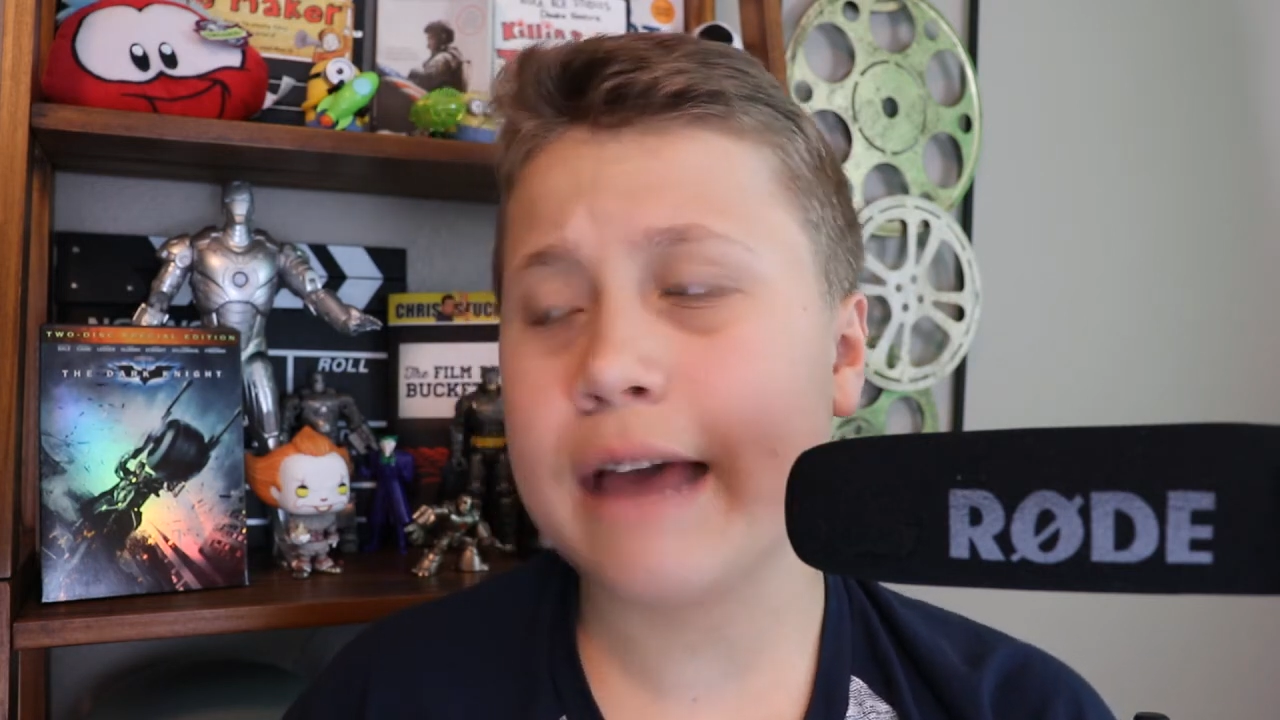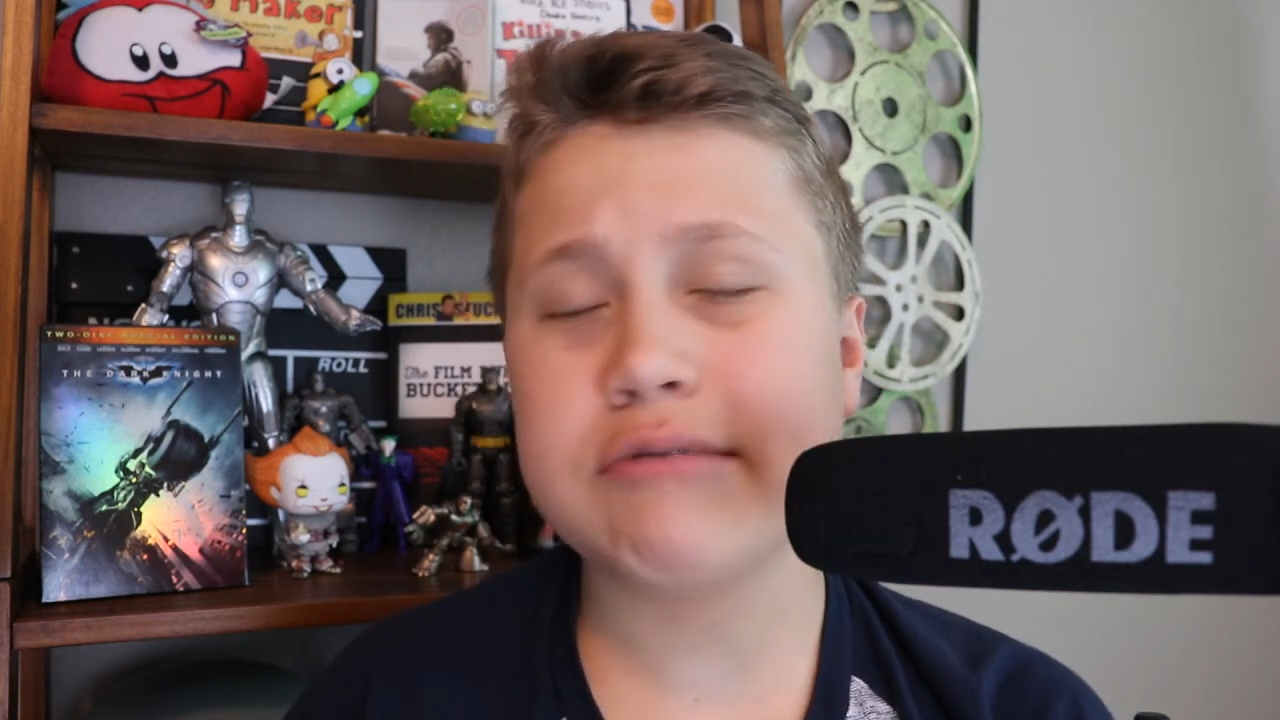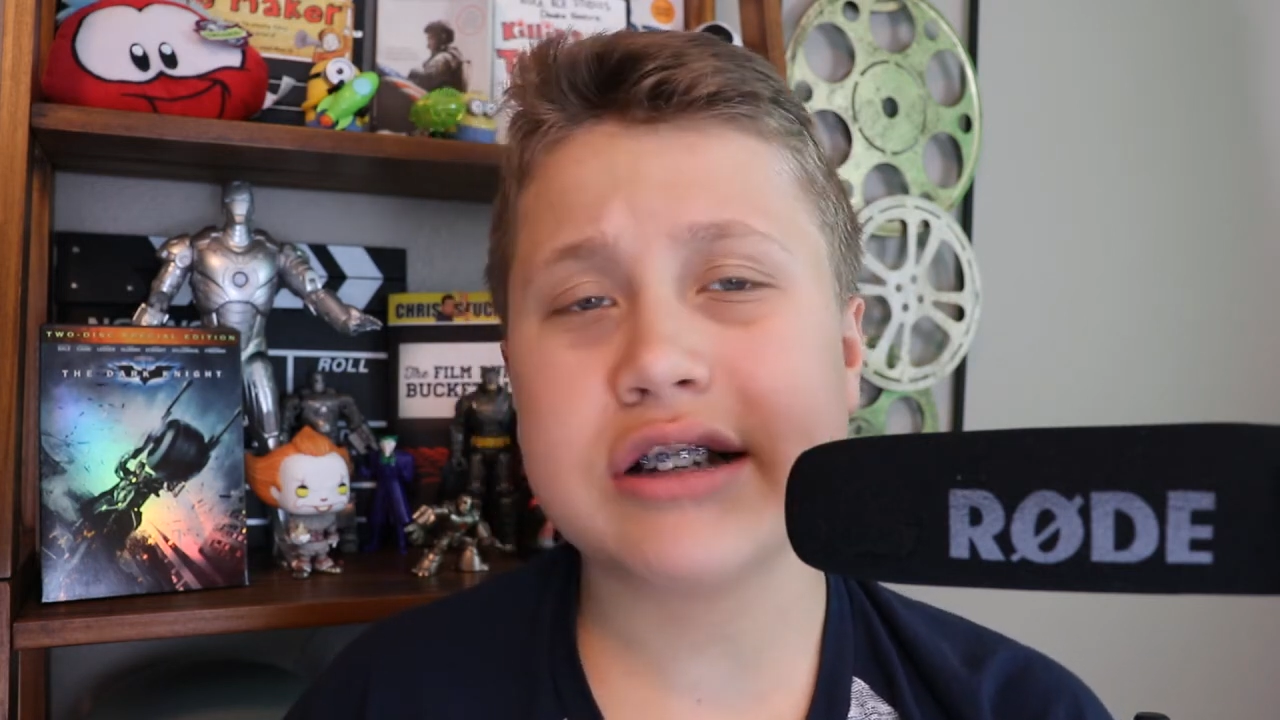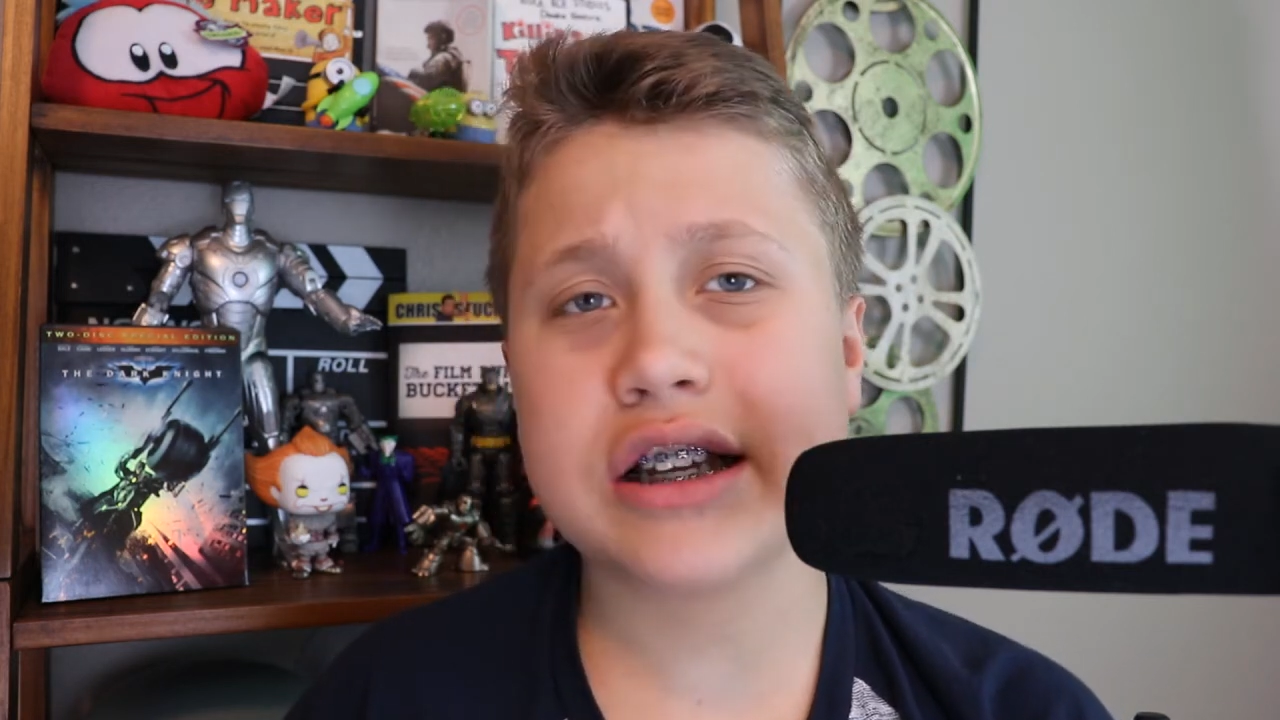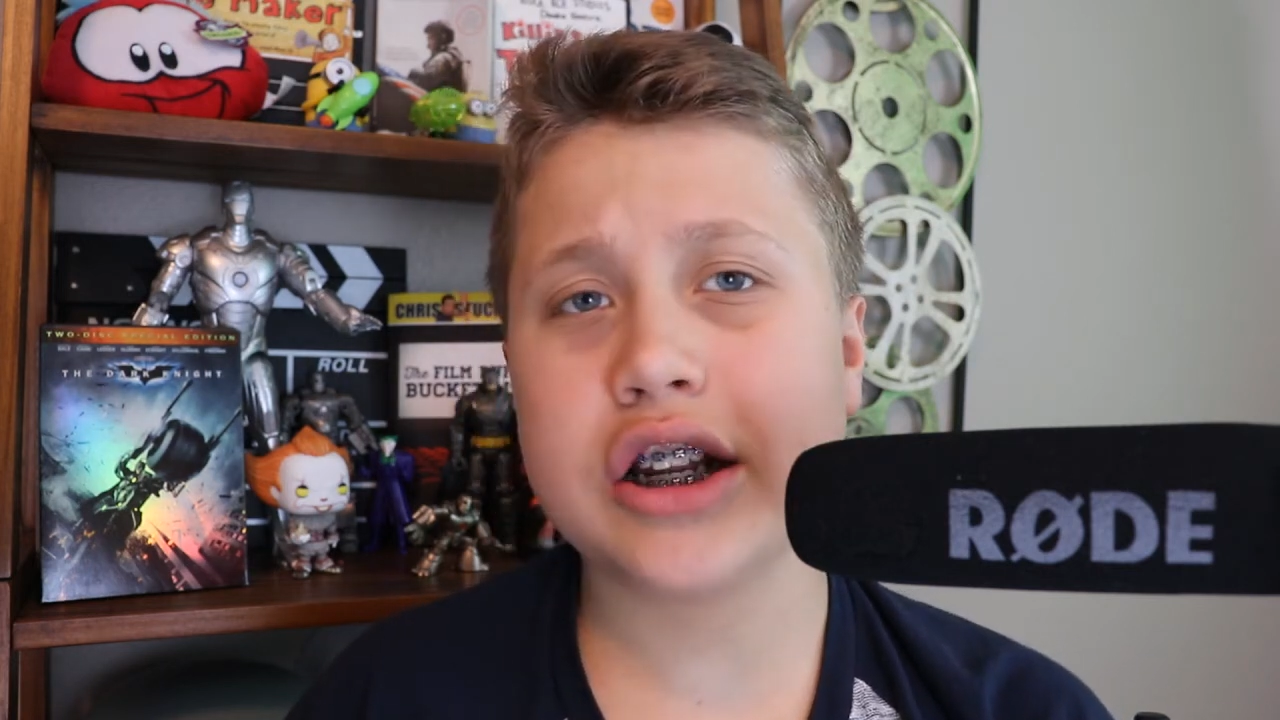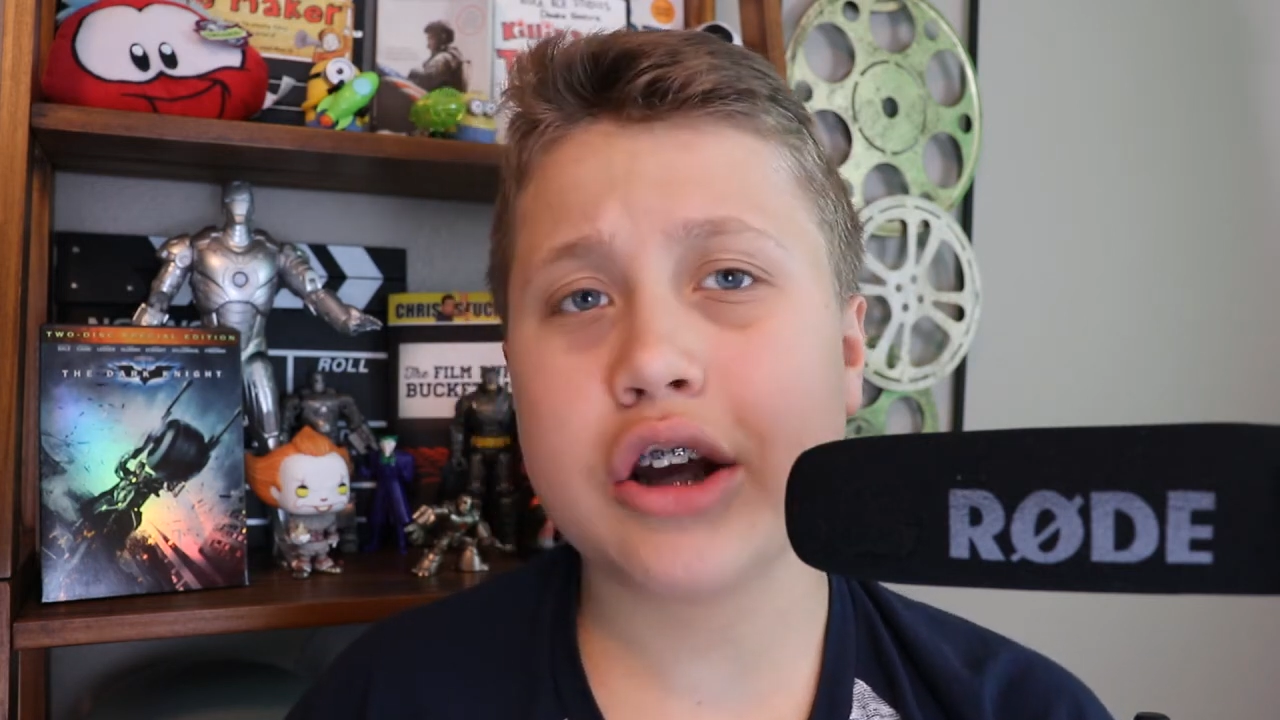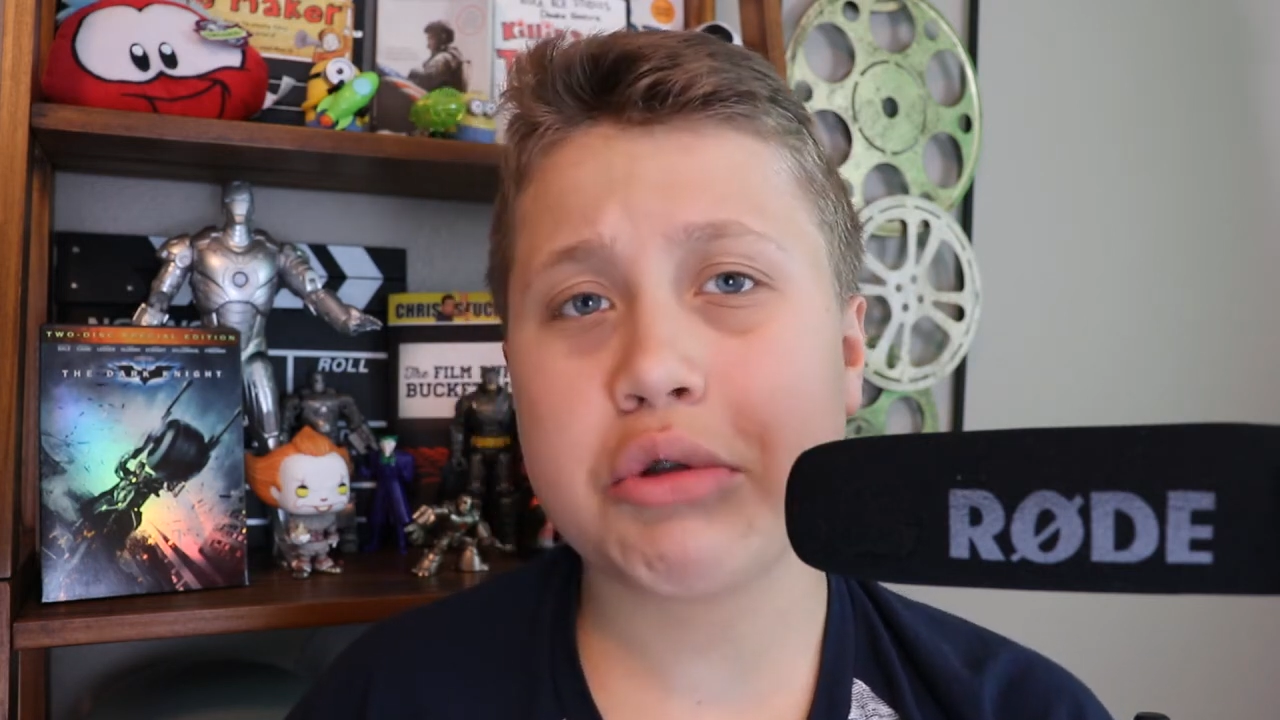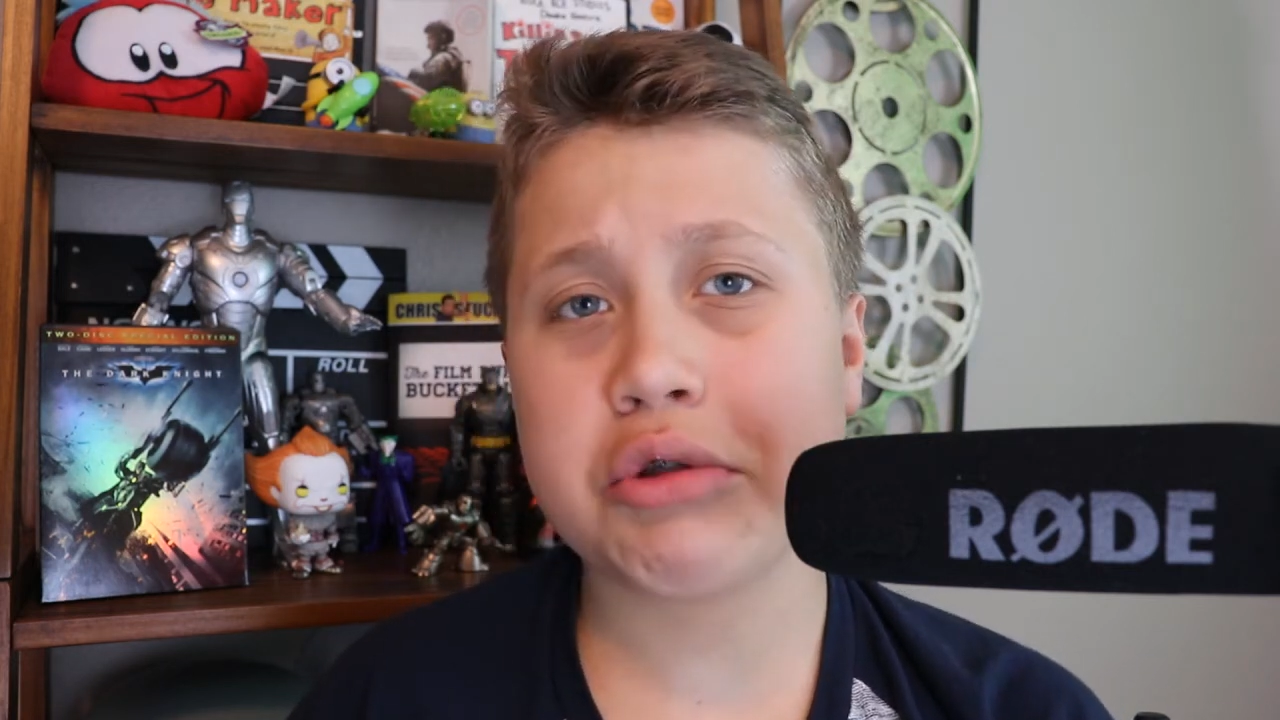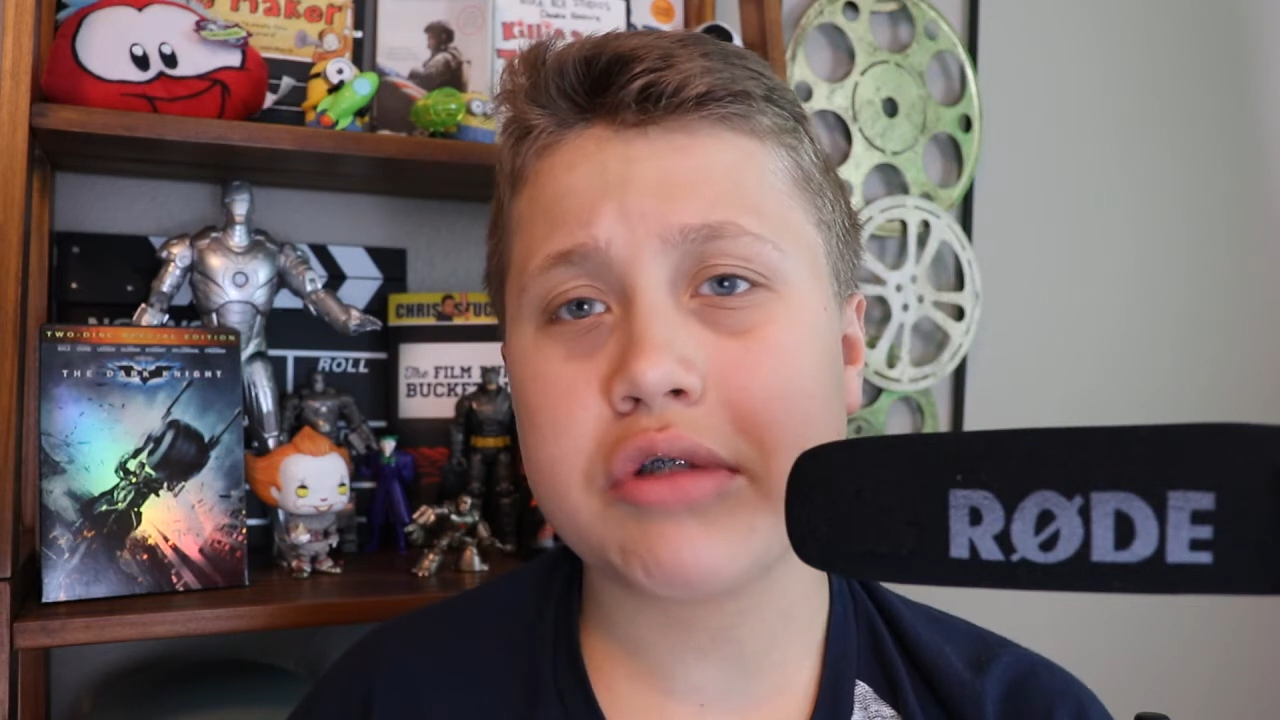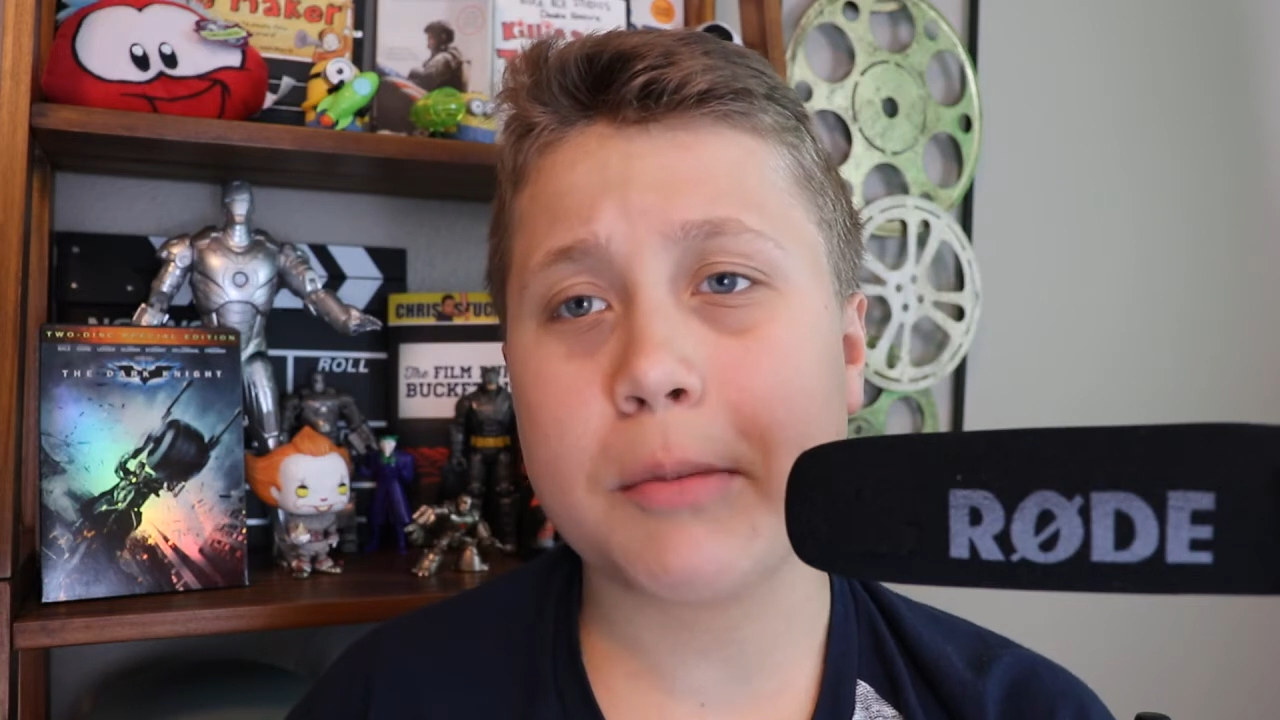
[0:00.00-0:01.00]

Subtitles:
I'm just going to go through